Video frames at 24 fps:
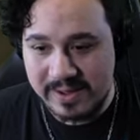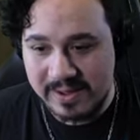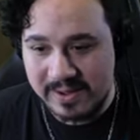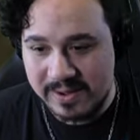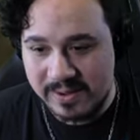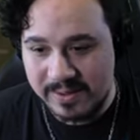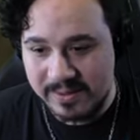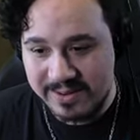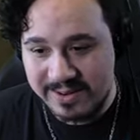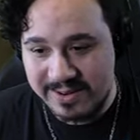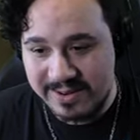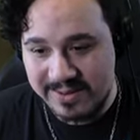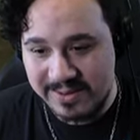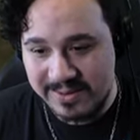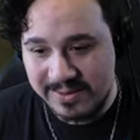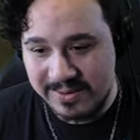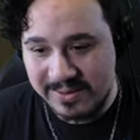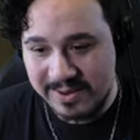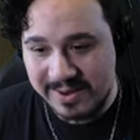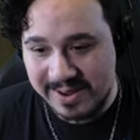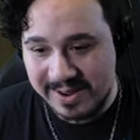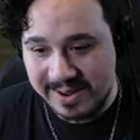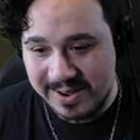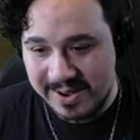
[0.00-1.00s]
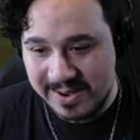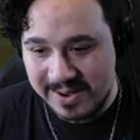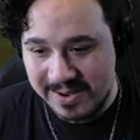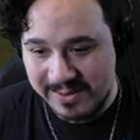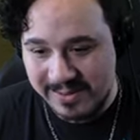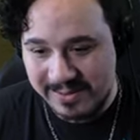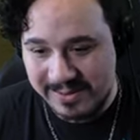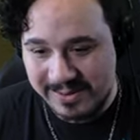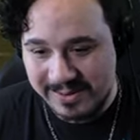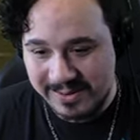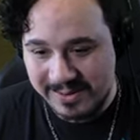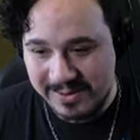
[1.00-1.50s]
Oh, dude. Oh,
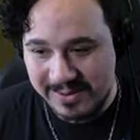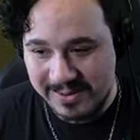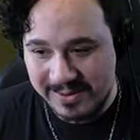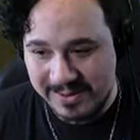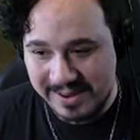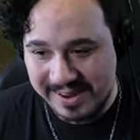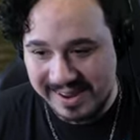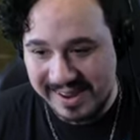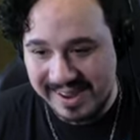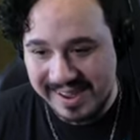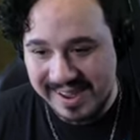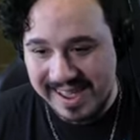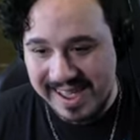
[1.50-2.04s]
dude.